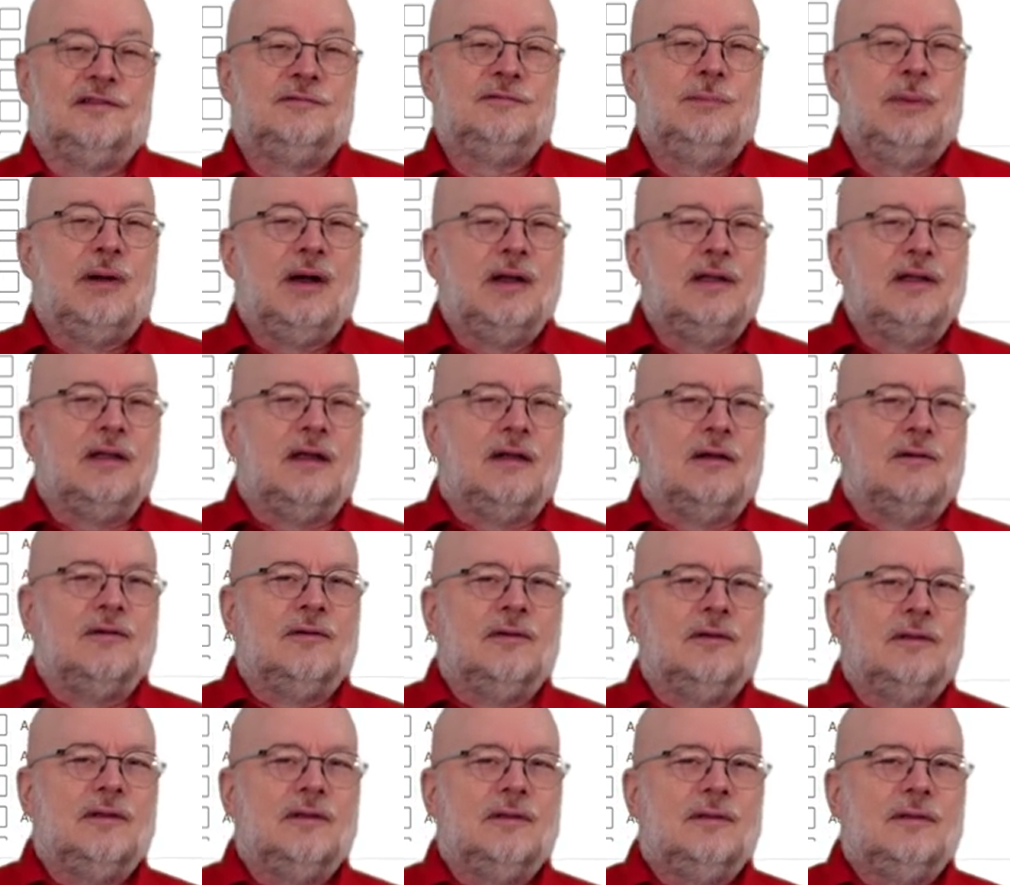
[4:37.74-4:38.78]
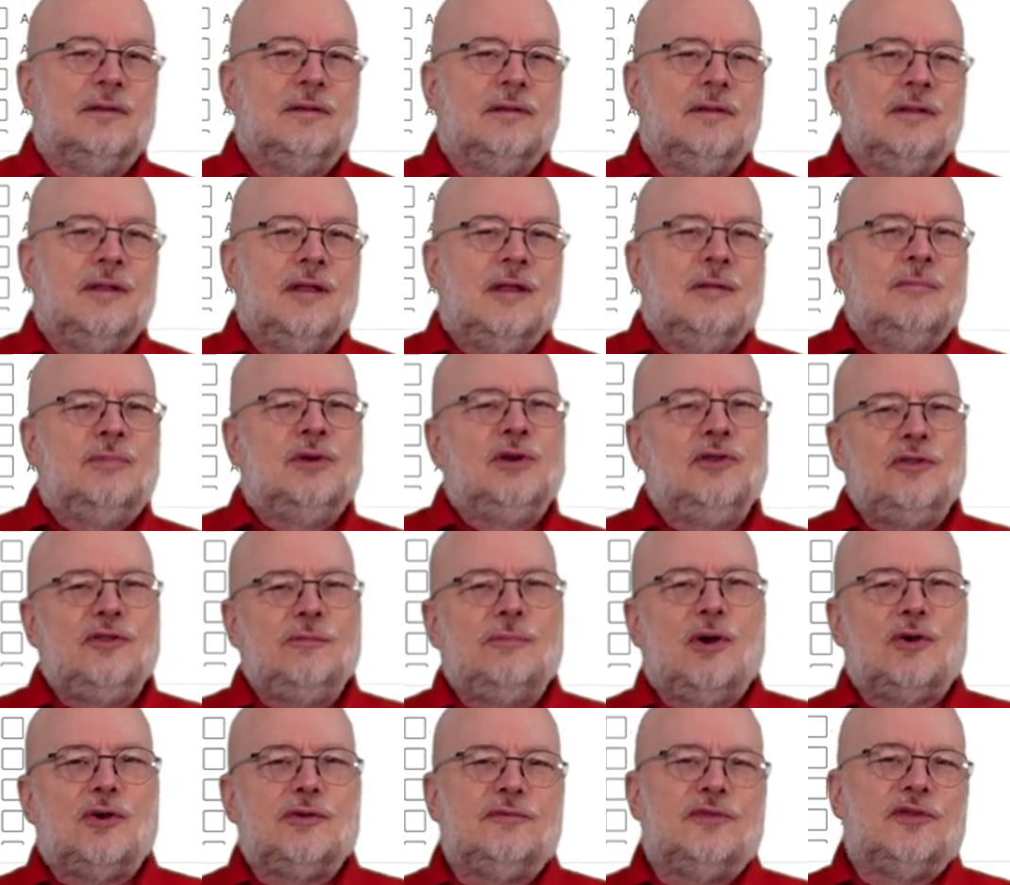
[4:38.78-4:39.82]
bio, but at the
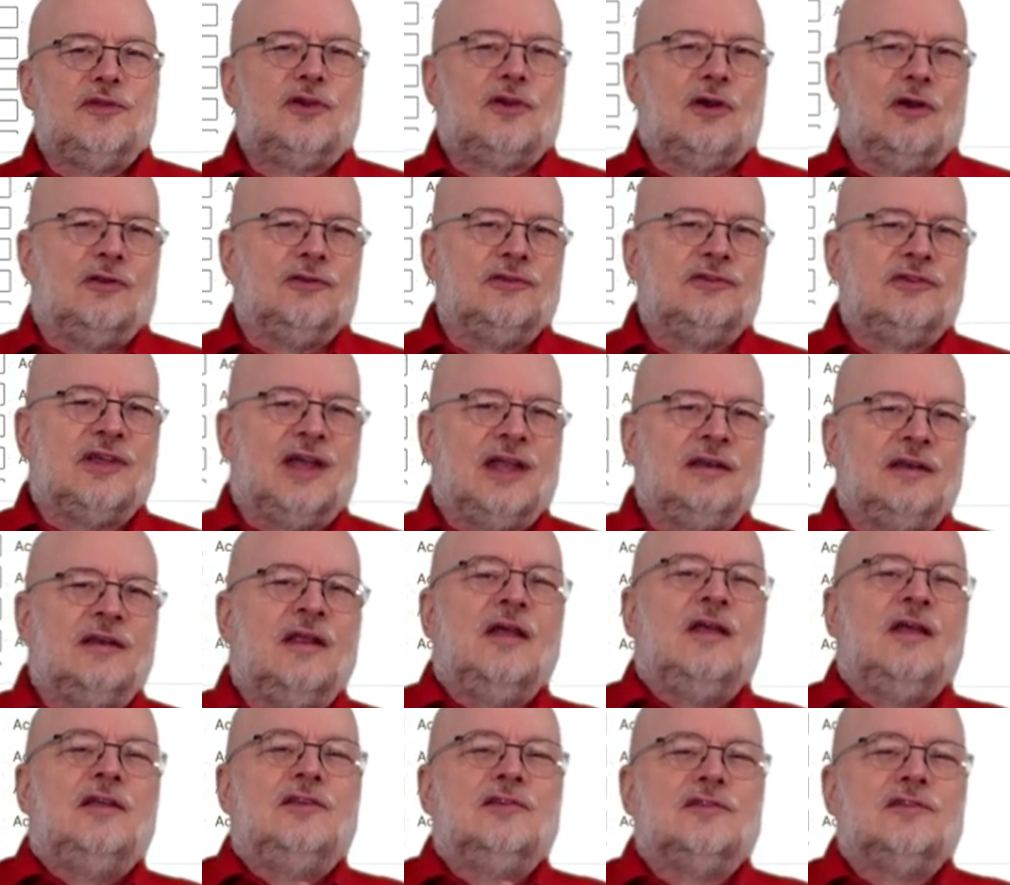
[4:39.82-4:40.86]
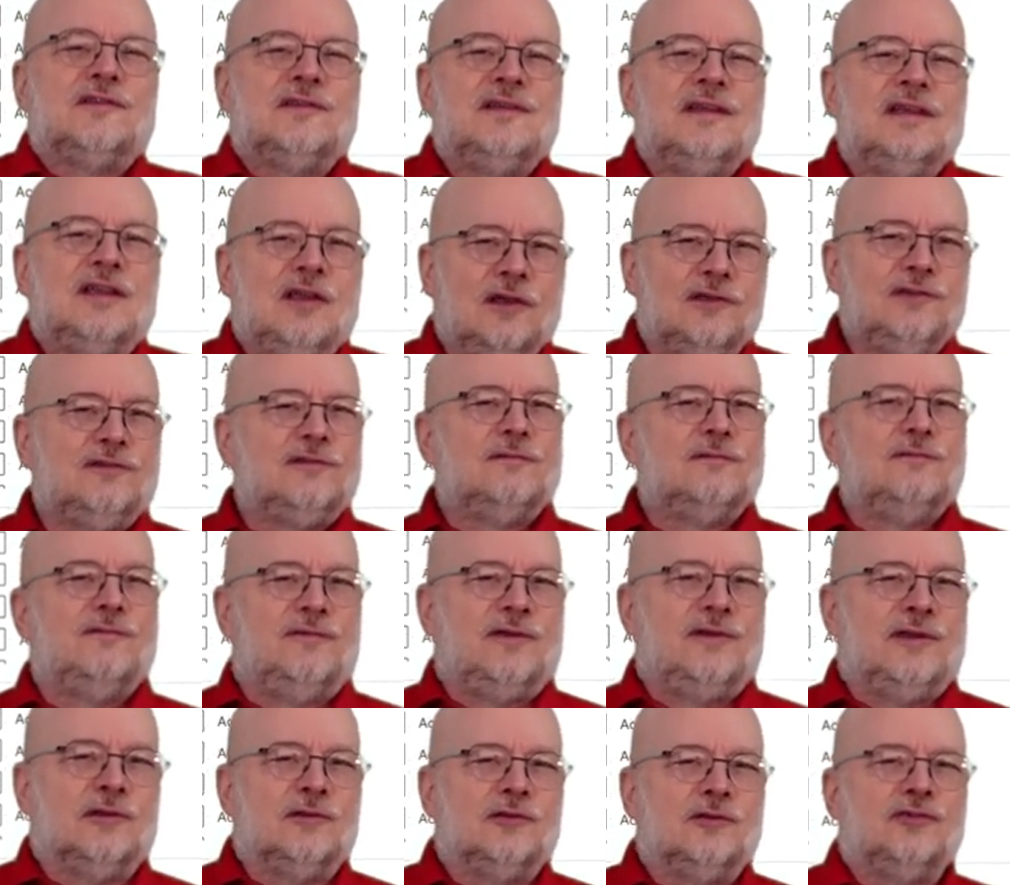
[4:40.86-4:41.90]
bottom of the content, you'll see custom
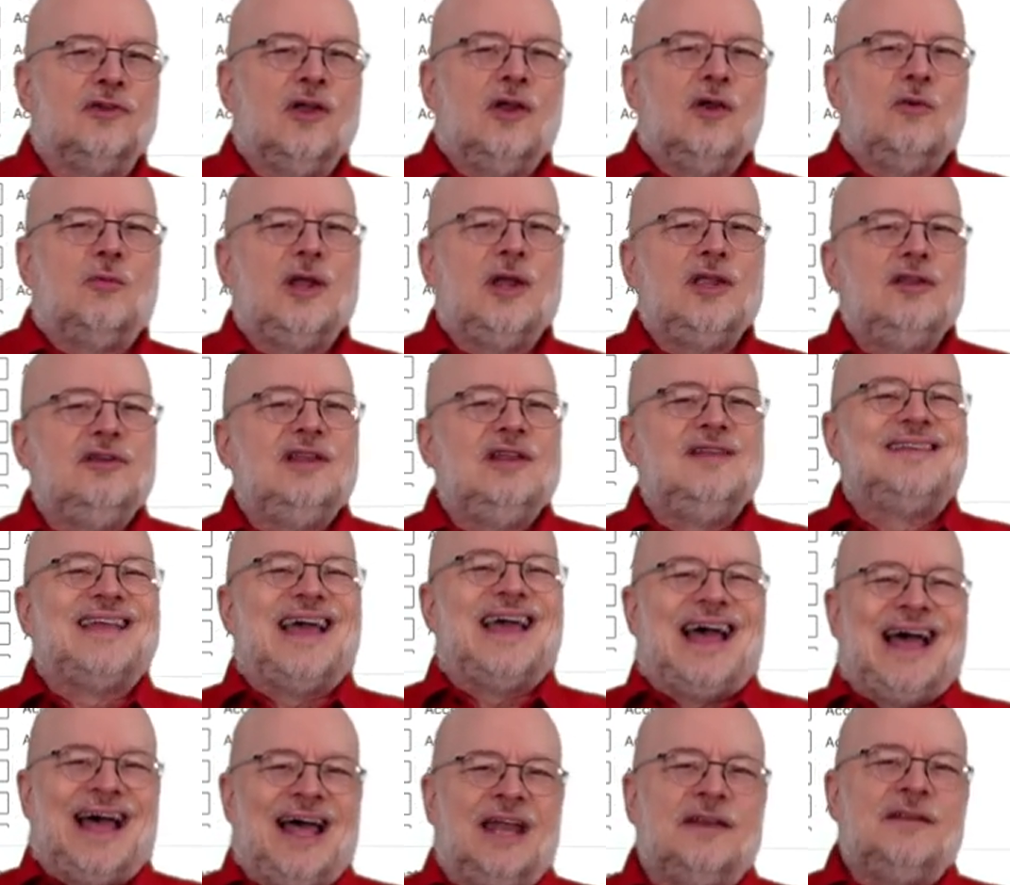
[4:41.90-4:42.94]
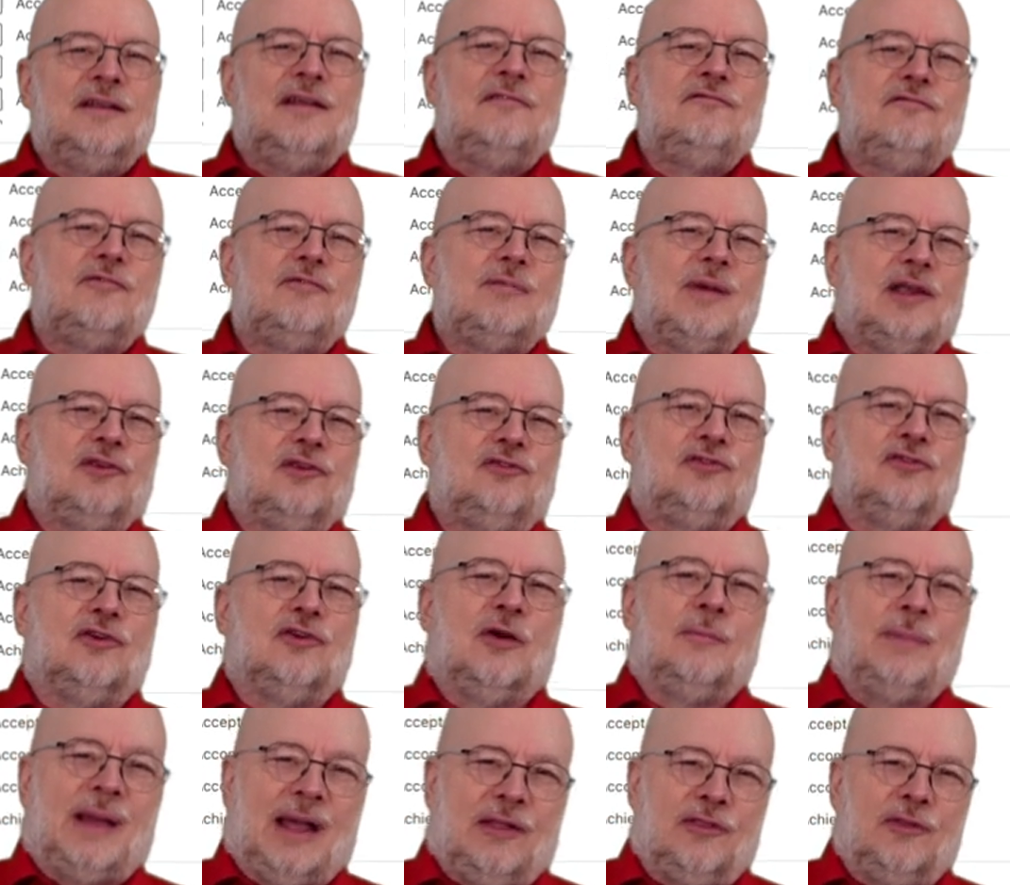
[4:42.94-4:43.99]
fields where you need to add information
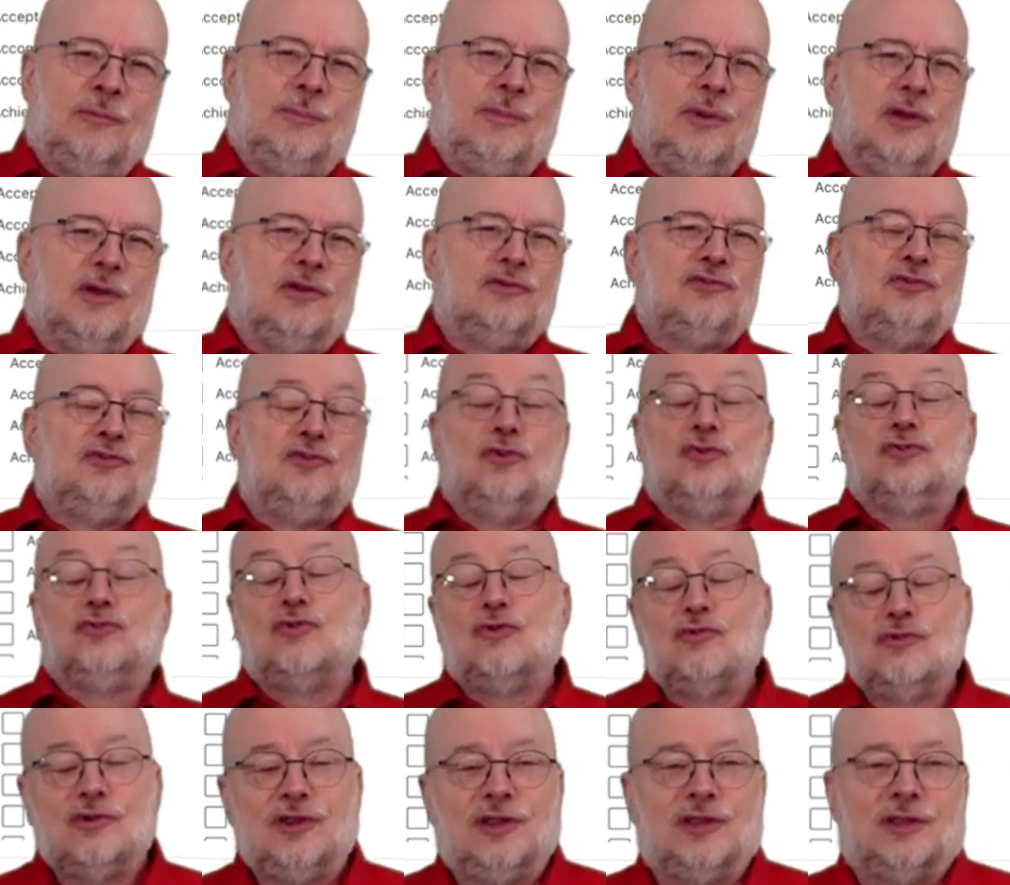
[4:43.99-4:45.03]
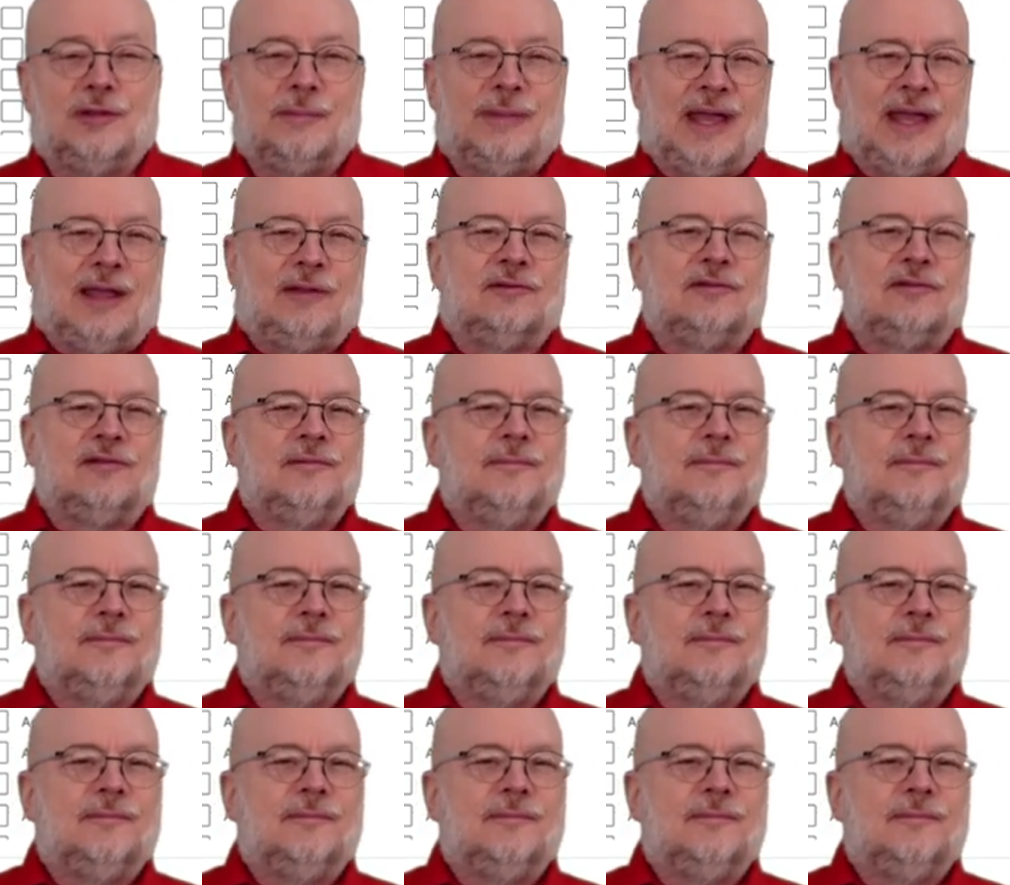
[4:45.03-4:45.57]
about the person you're talking about.